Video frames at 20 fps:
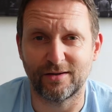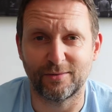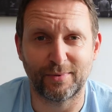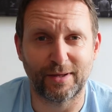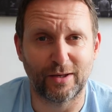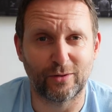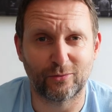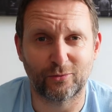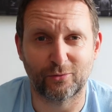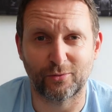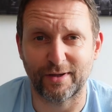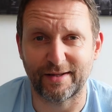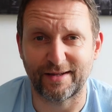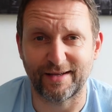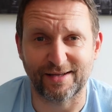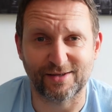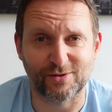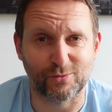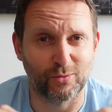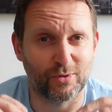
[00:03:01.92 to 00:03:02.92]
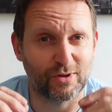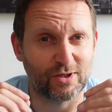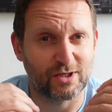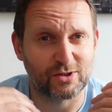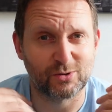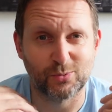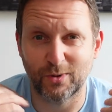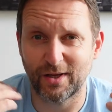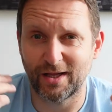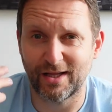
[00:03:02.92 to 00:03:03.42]
about critics
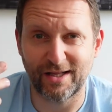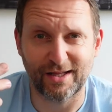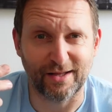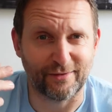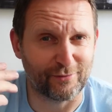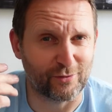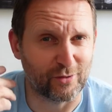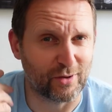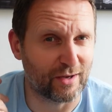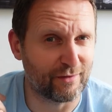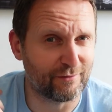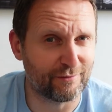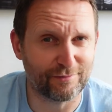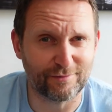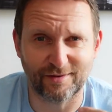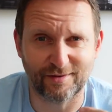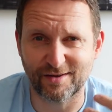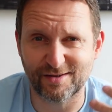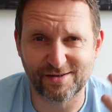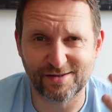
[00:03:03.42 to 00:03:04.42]
as well. If you have